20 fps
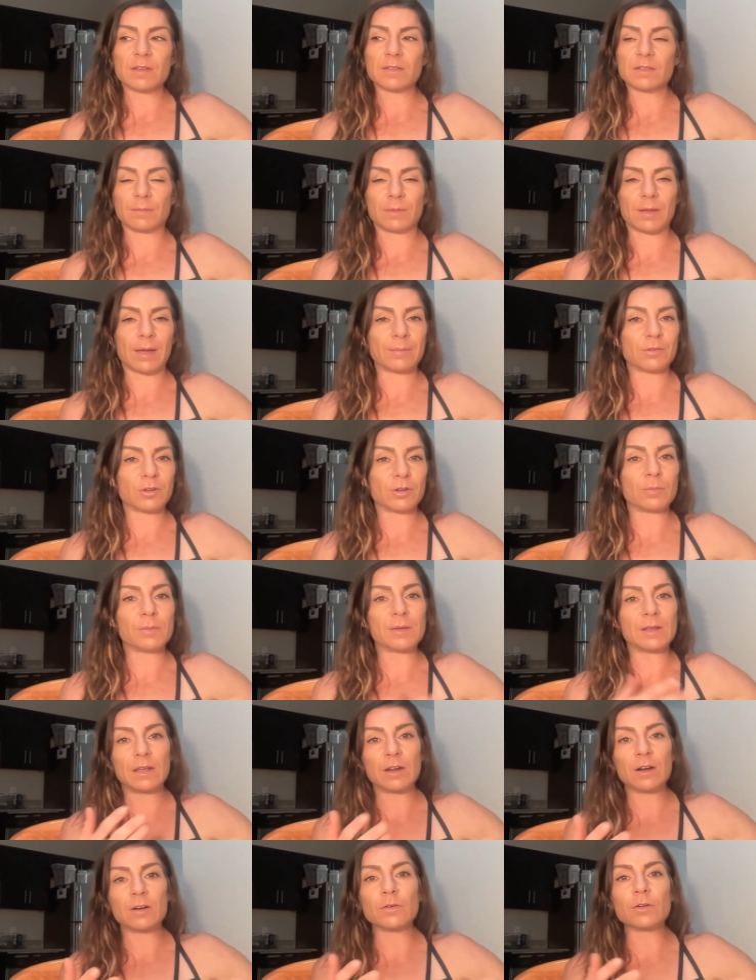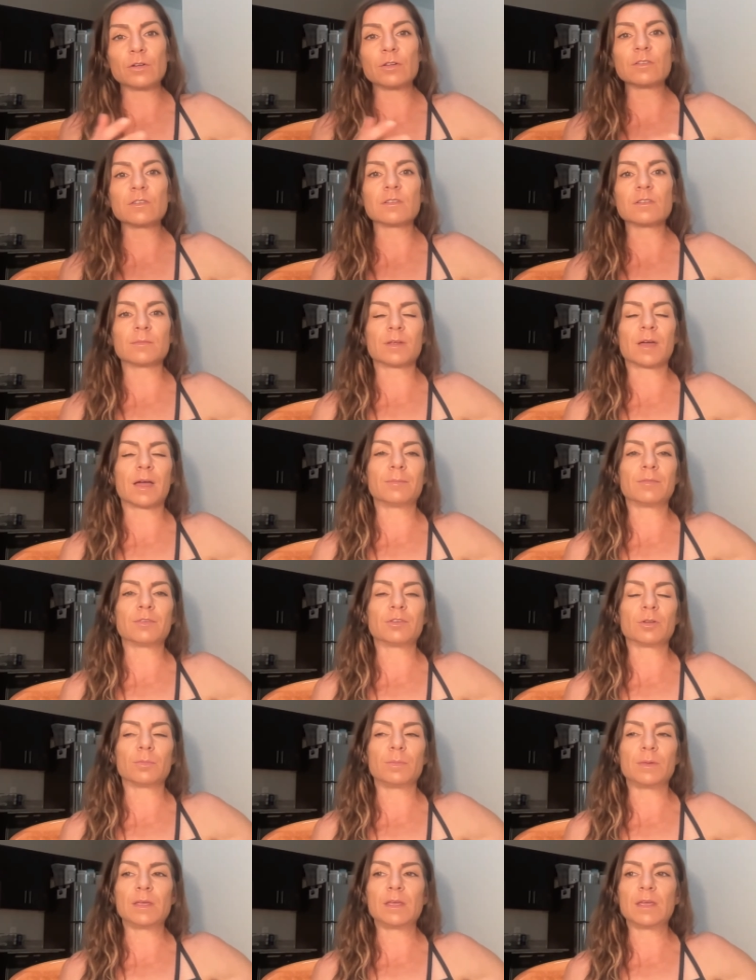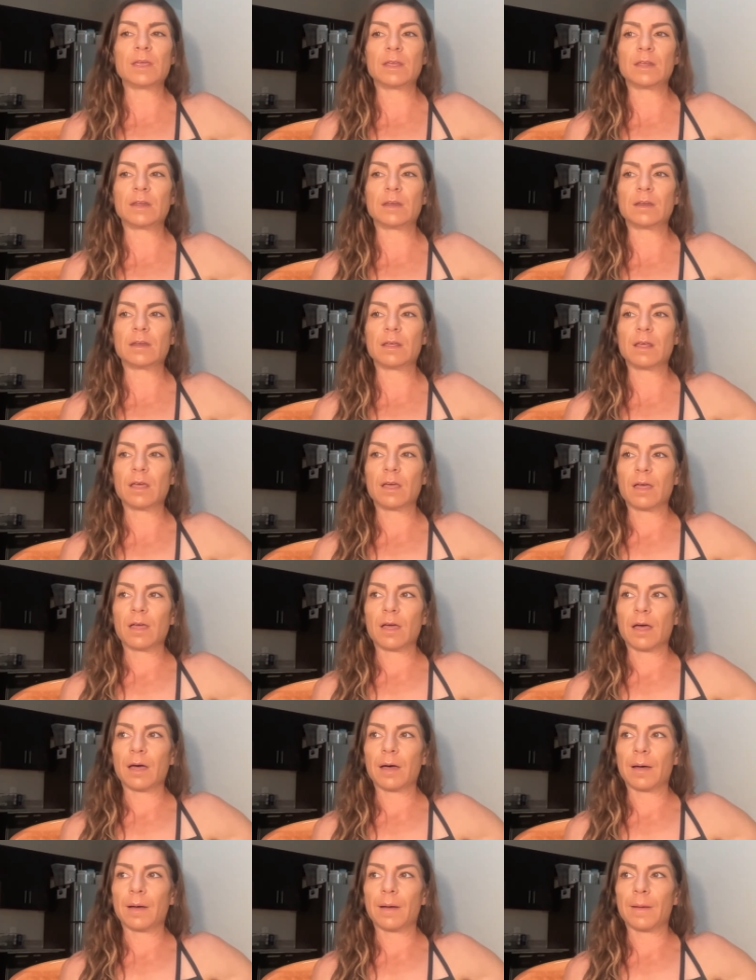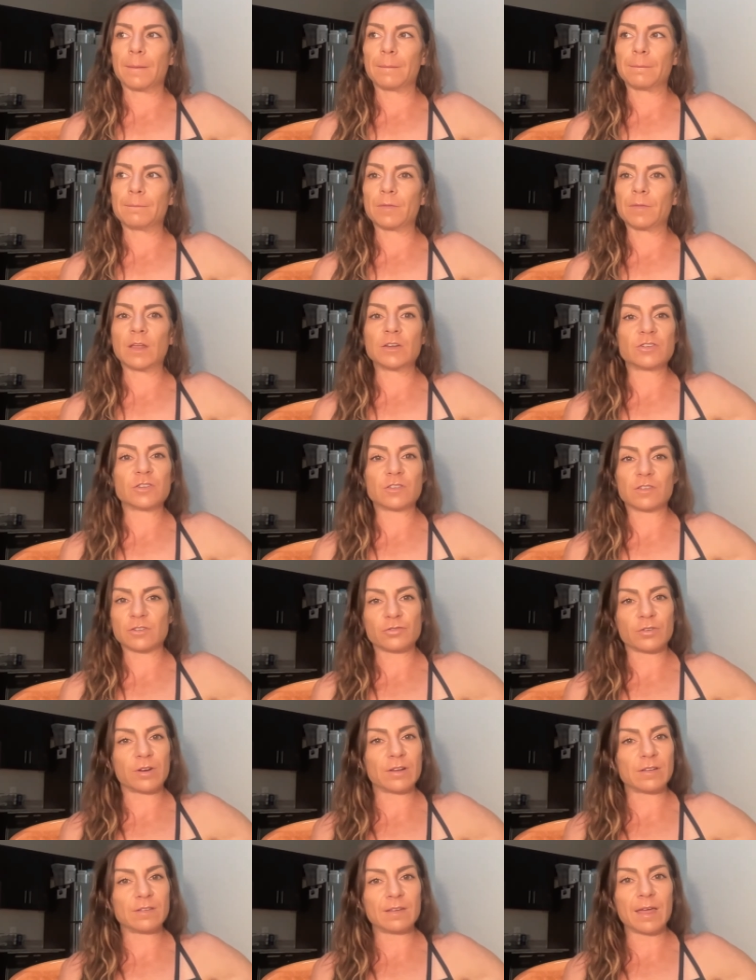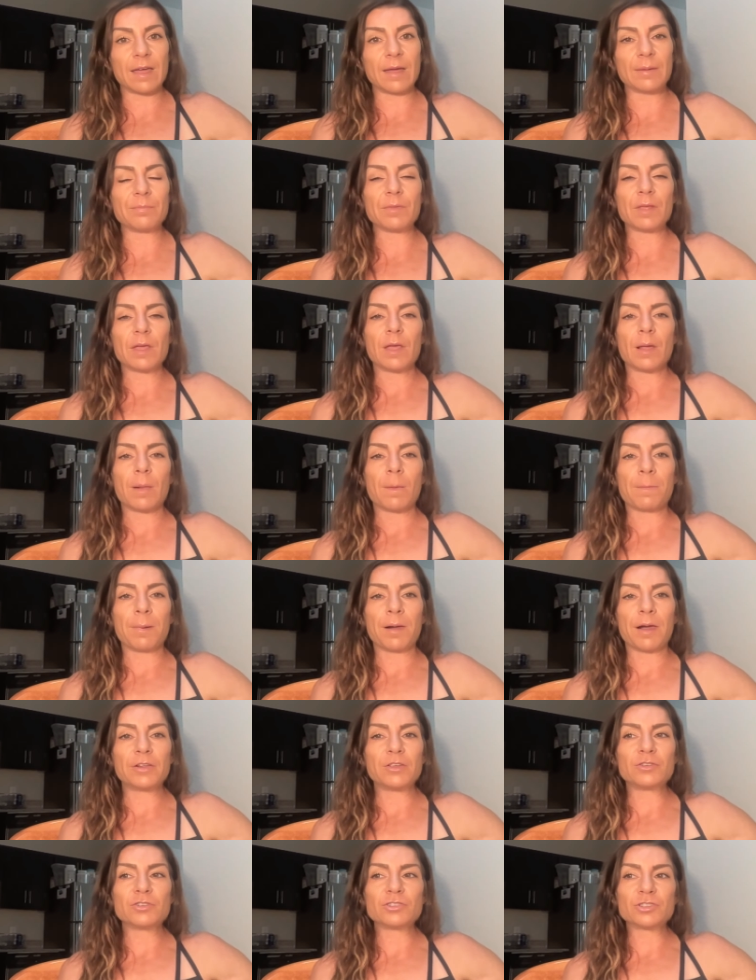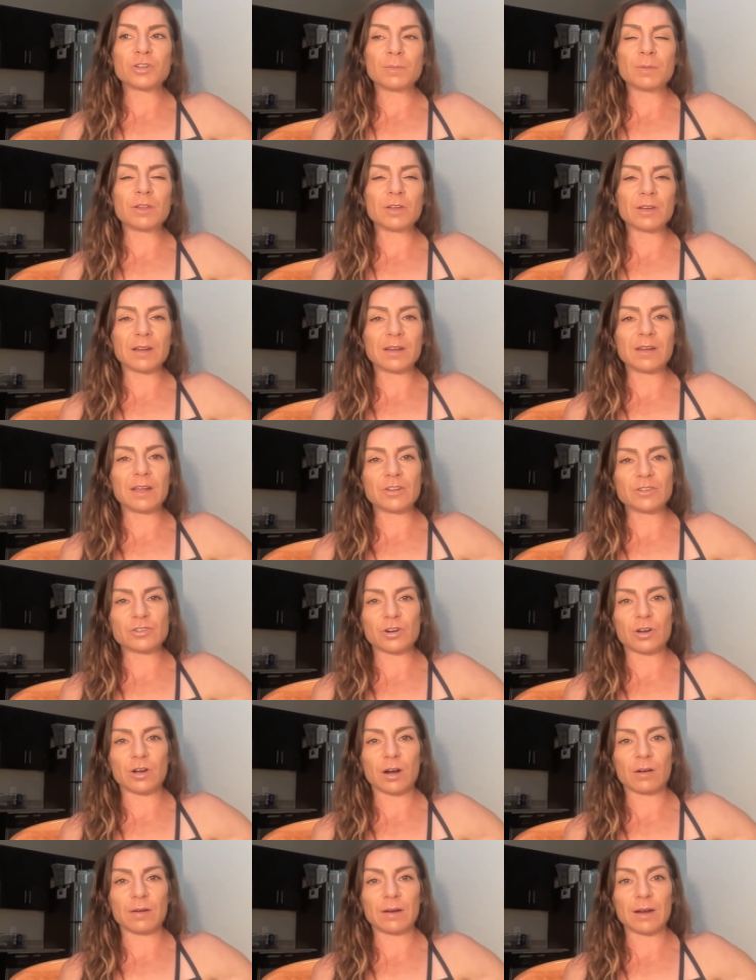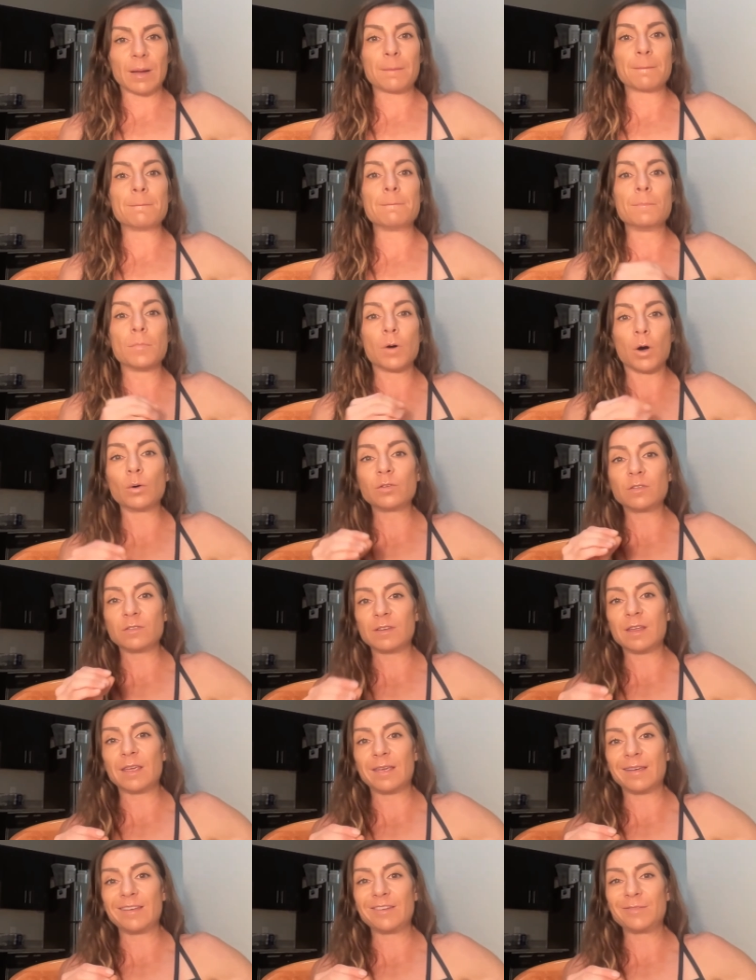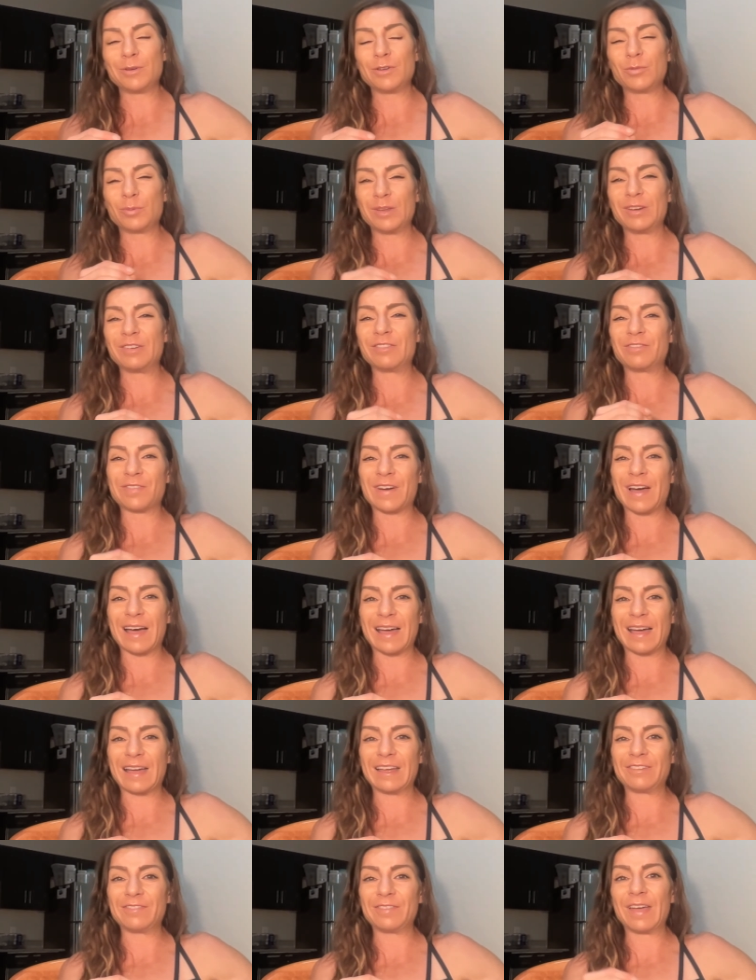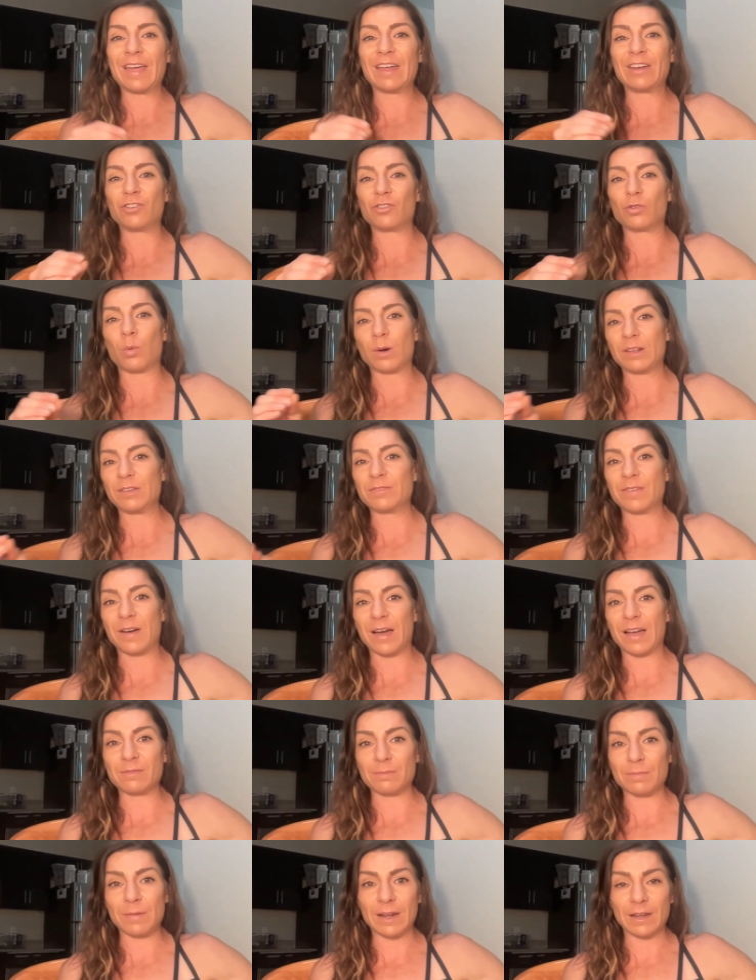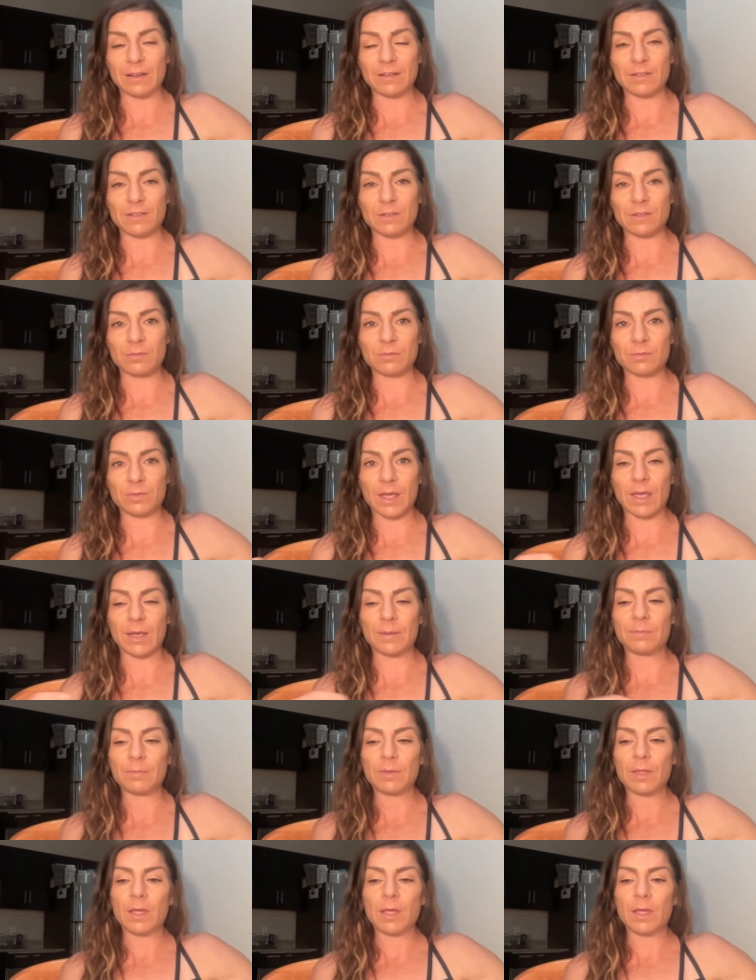Sometimes it'll be in intervals. Sometimes it'll be in, um, in just a straight set, but you should be looking to get your heart rate up most days between five and twenty-five minutes. Okay.